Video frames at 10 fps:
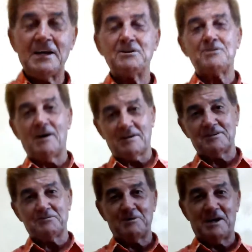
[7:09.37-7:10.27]

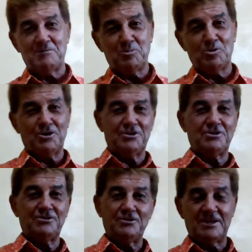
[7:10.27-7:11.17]
Doctors Without Borders, too.
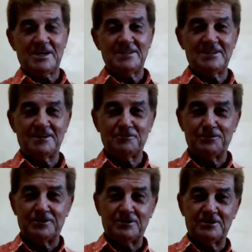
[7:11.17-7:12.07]
You guys did a
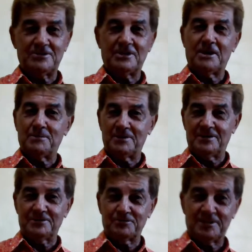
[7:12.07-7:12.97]
real good job on
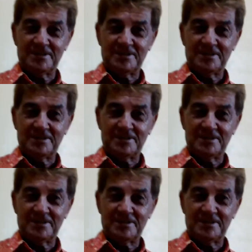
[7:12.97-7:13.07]
this one.